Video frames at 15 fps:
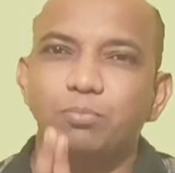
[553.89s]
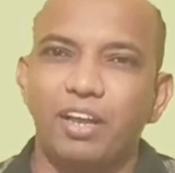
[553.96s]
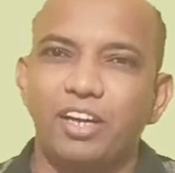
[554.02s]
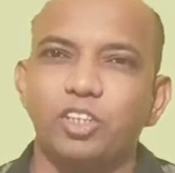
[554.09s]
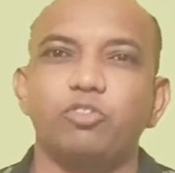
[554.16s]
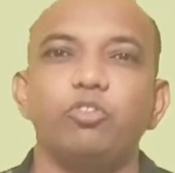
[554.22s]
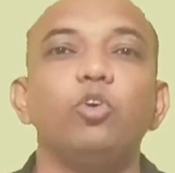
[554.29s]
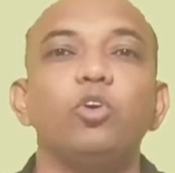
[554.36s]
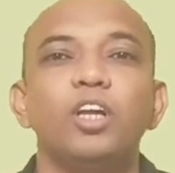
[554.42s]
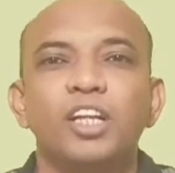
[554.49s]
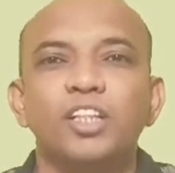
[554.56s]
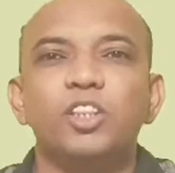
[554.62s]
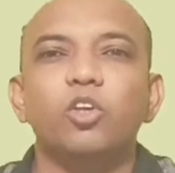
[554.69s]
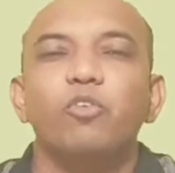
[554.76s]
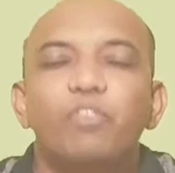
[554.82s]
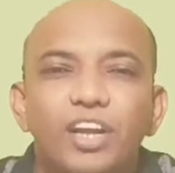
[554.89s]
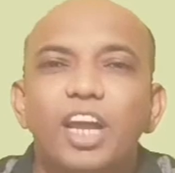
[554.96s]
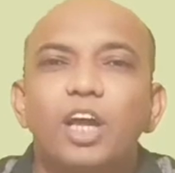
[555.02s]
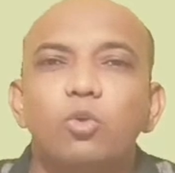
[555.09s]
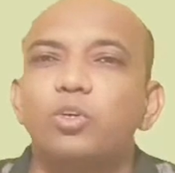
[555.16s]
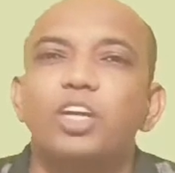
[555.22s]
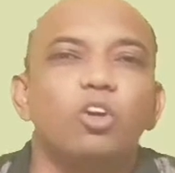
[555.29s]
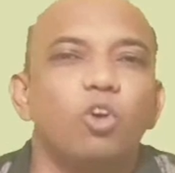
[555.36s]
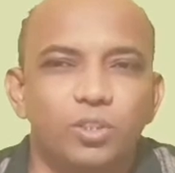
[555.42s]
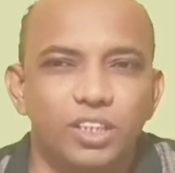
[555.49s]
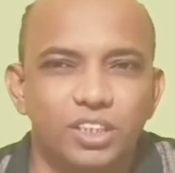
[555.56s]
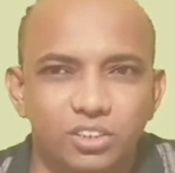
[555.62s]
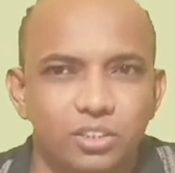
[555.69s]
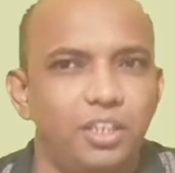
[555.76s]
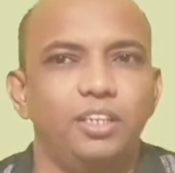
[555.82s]
x minus 4, the way you are looking
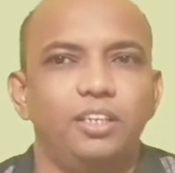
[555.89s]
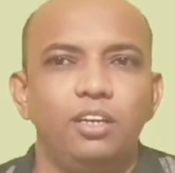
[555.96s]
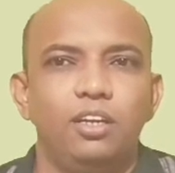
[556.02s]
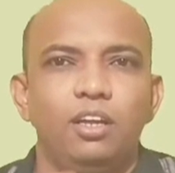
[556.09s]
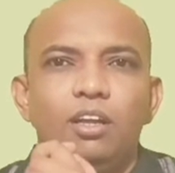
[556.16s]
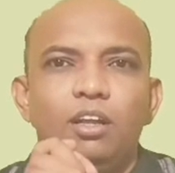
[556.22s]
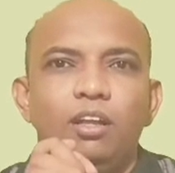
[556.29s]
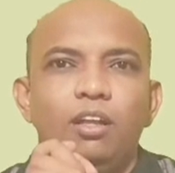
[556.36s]
on the screen,